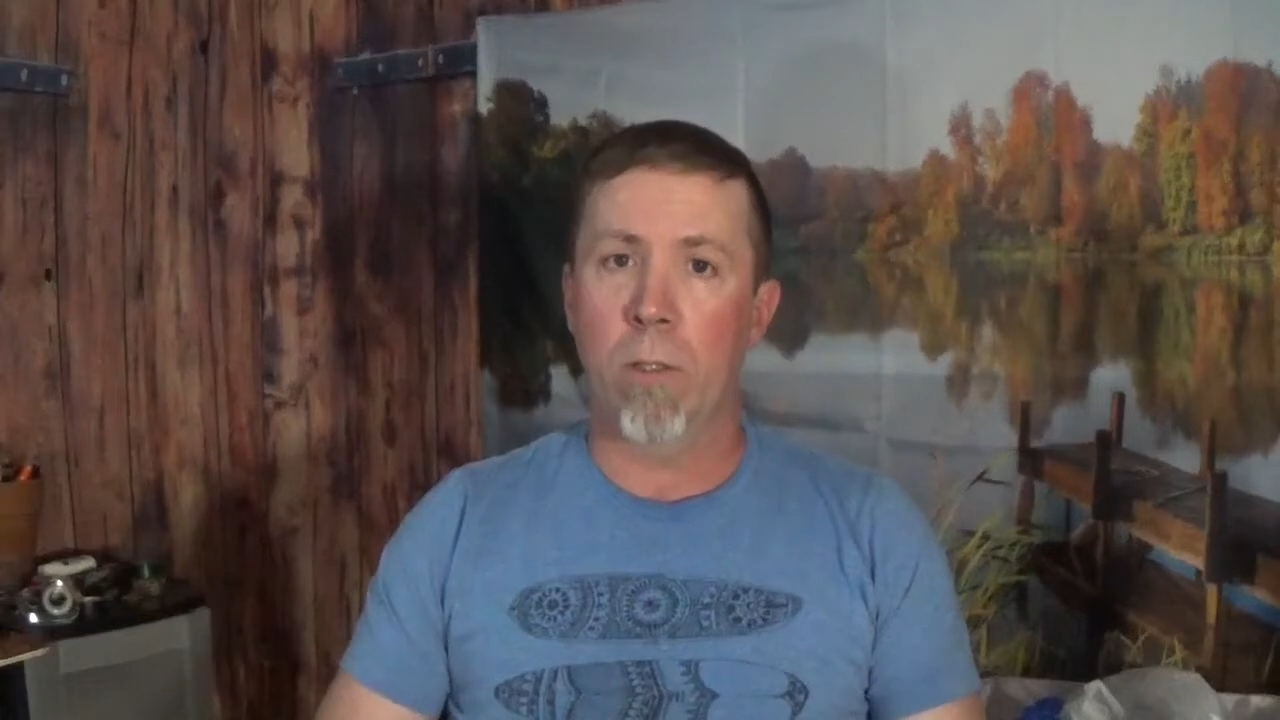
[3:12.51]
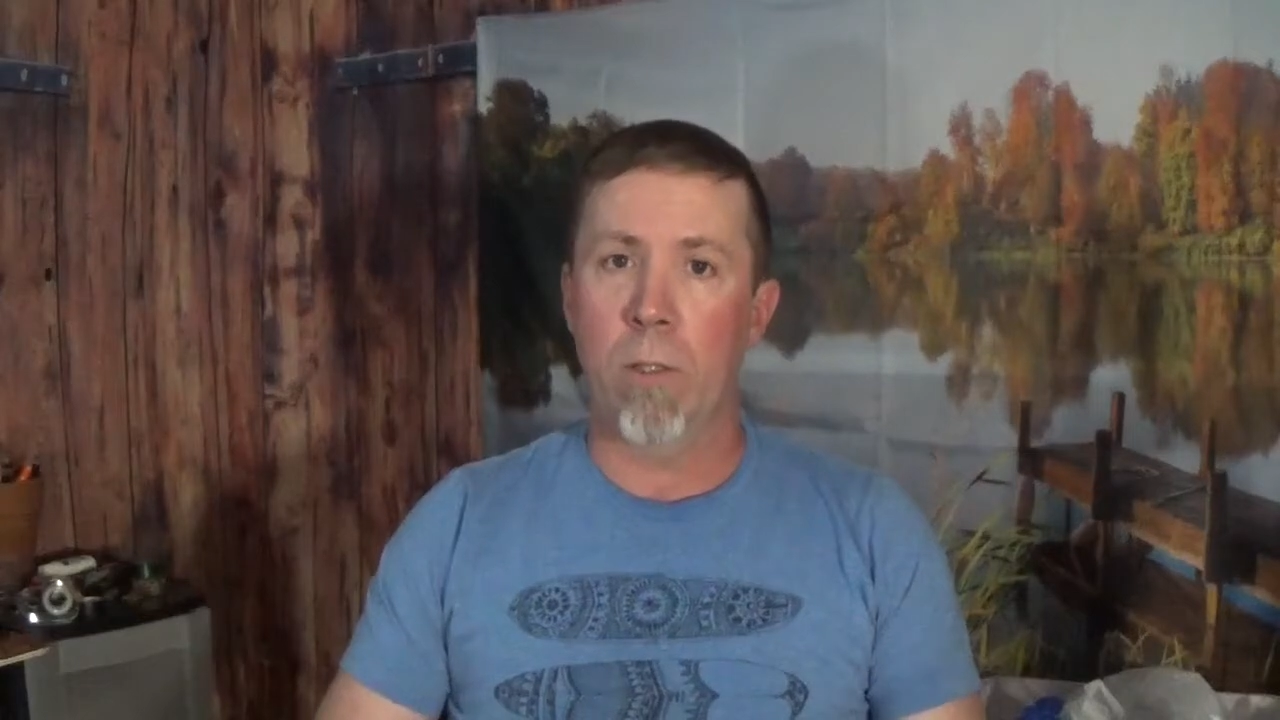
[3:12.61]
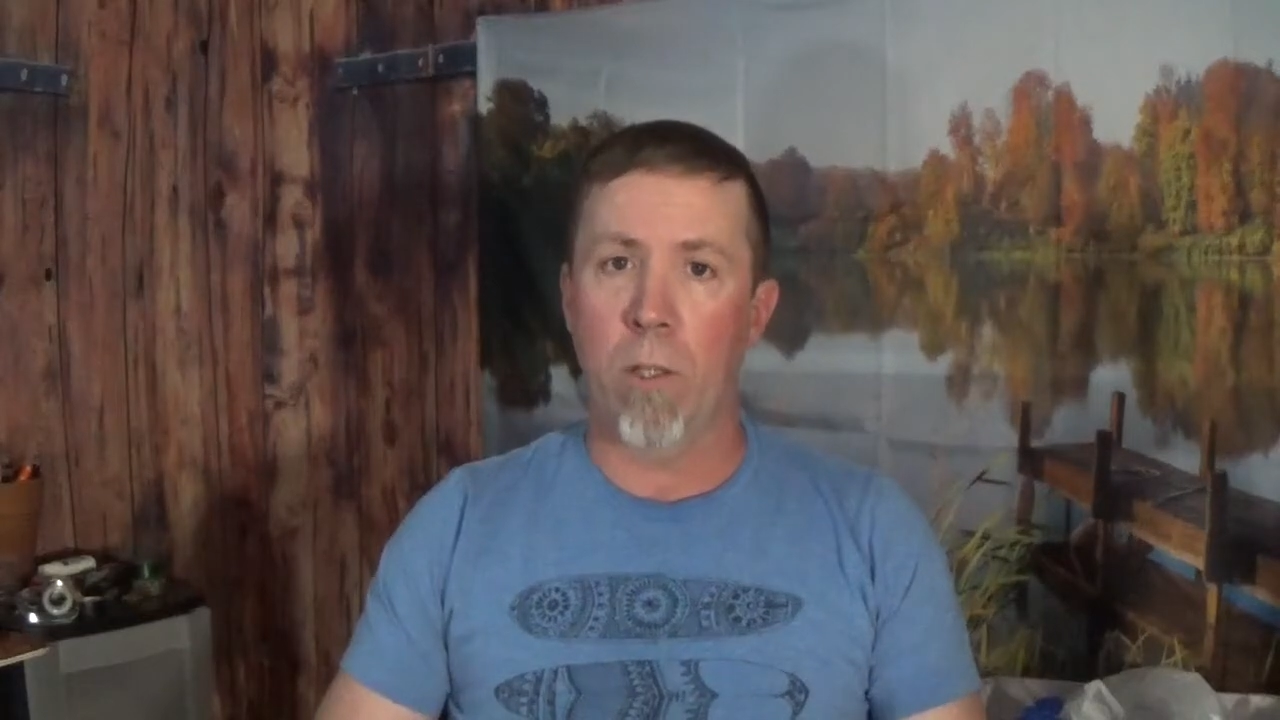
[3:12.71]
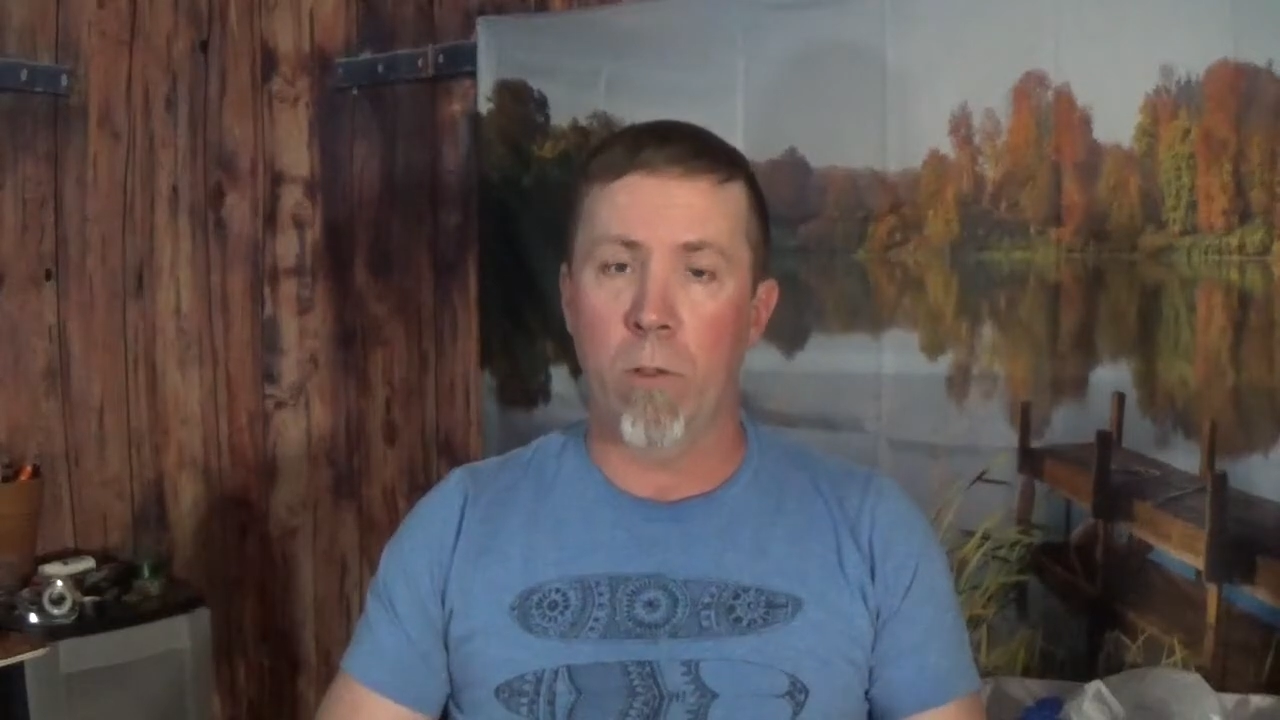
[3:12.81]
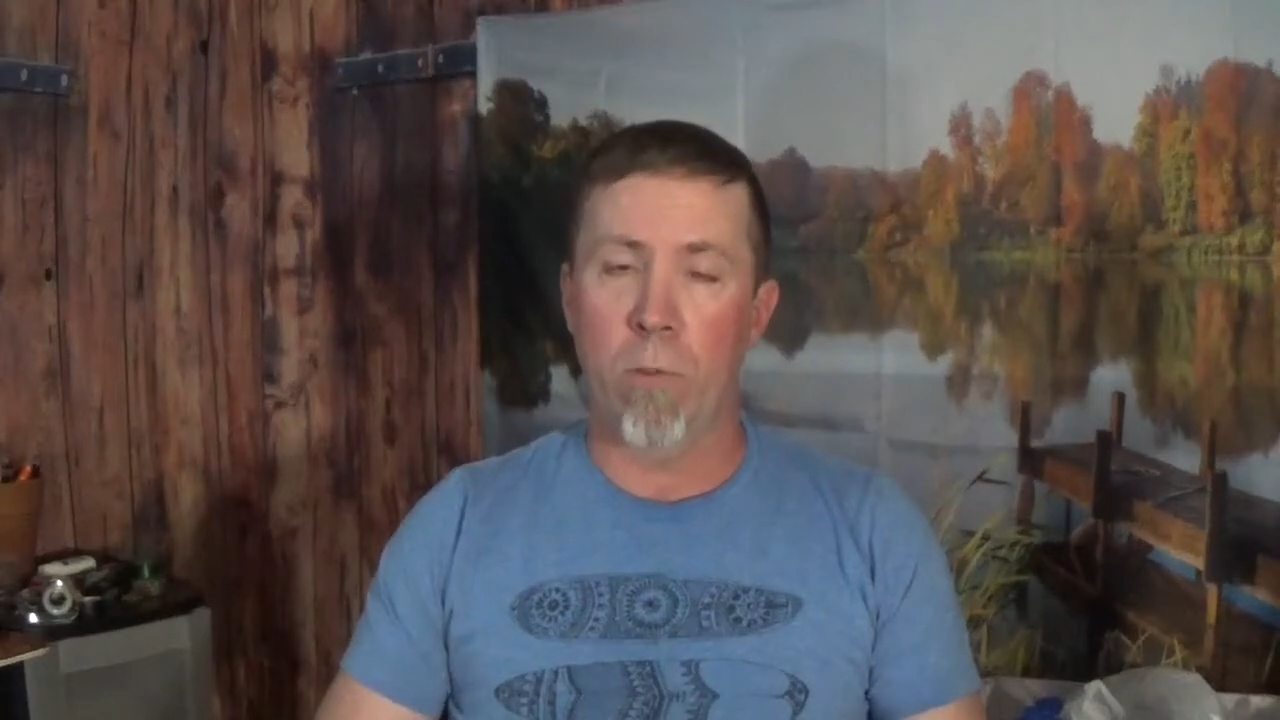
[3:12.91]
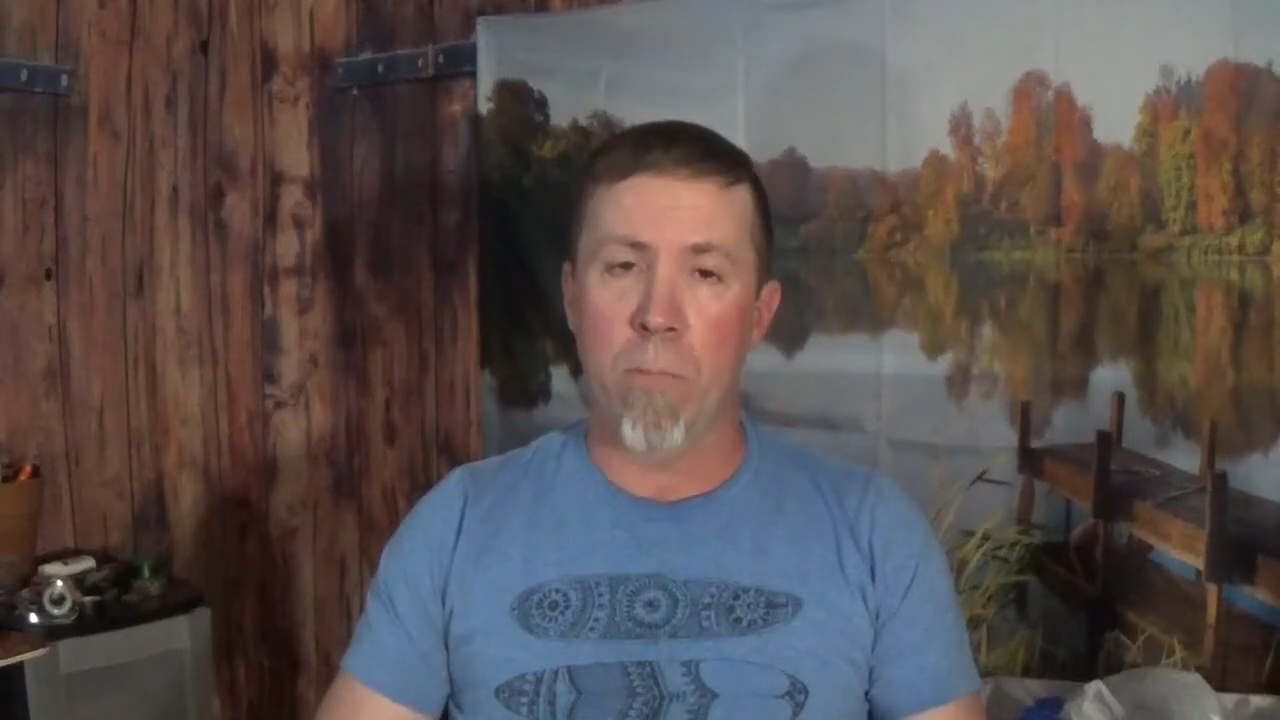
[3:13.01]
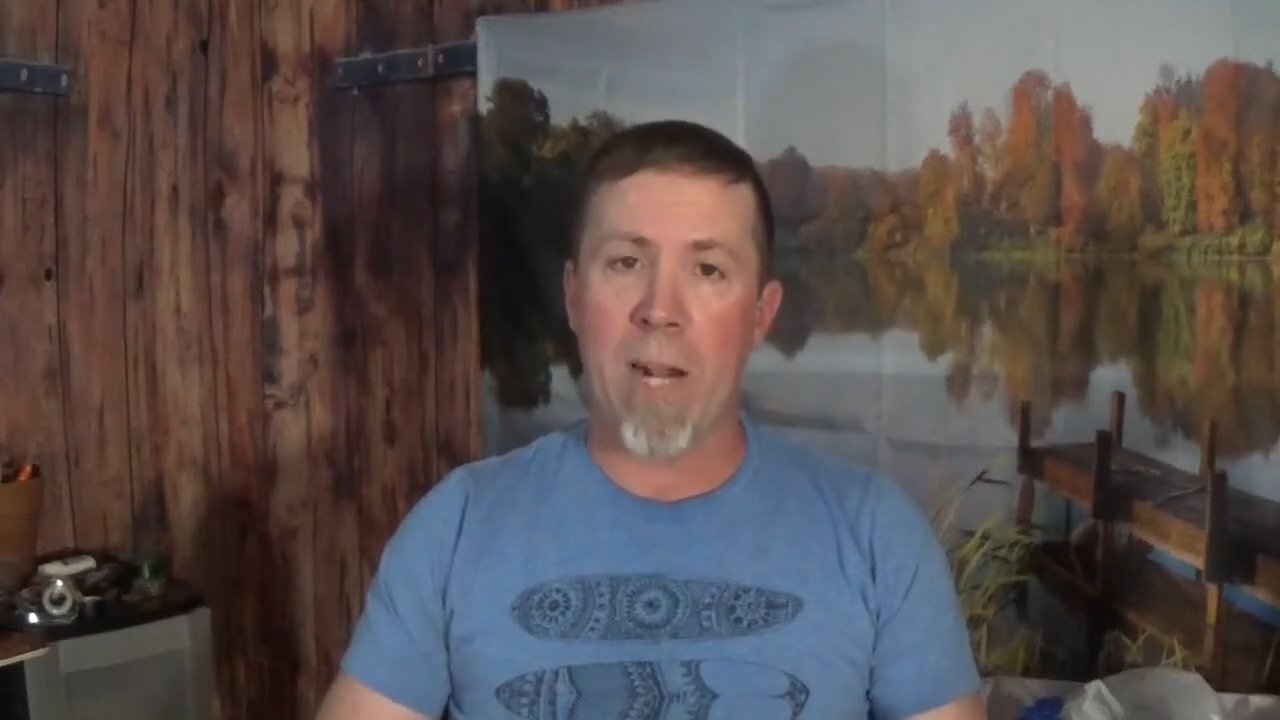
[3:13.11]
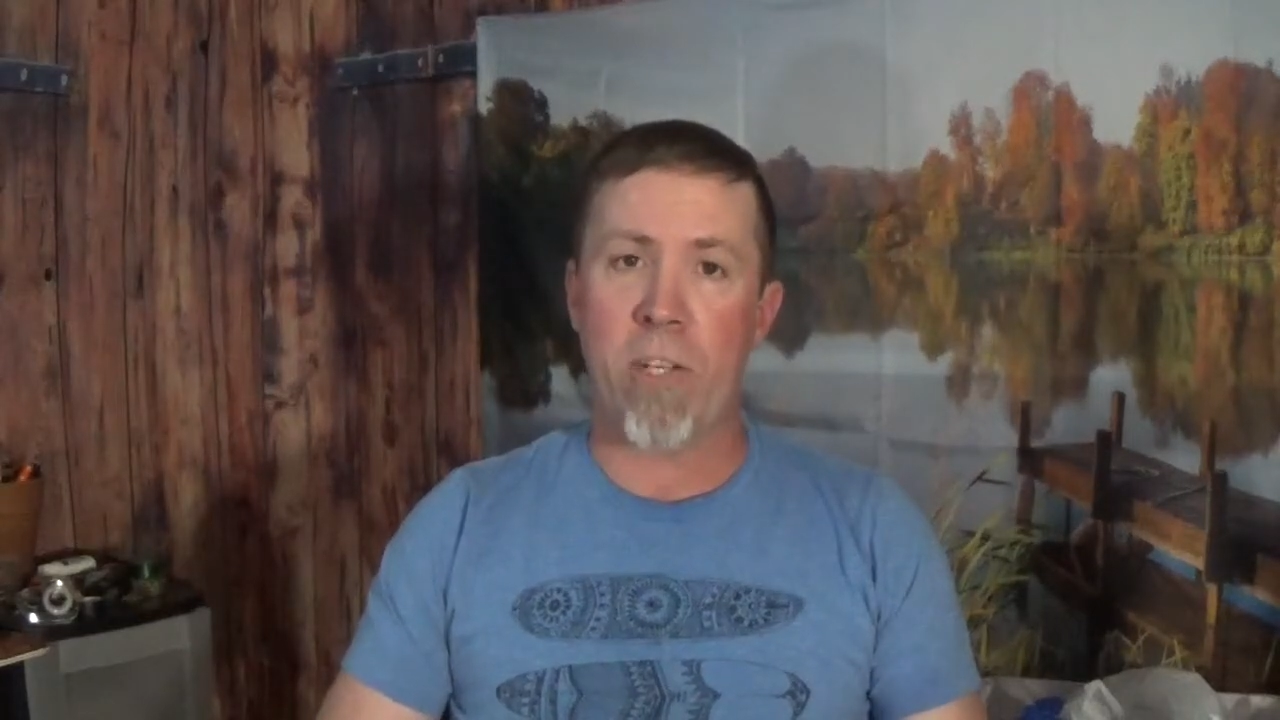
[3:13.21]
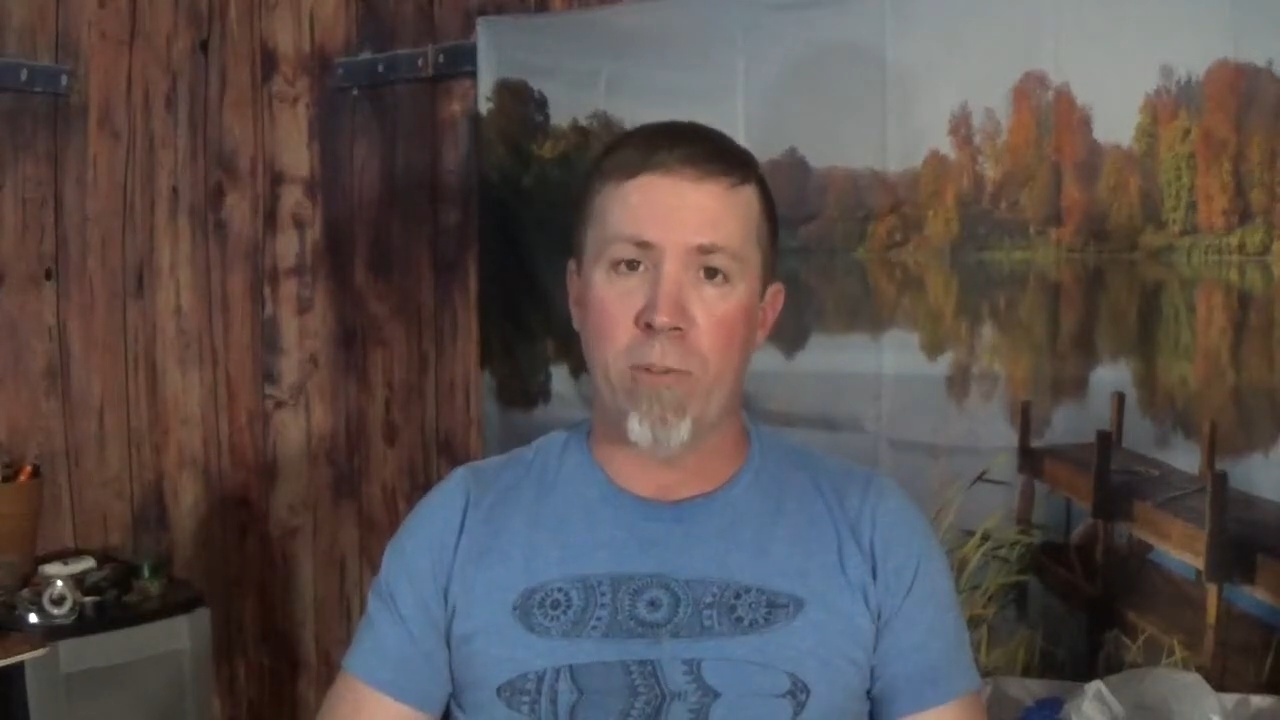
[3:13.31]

to match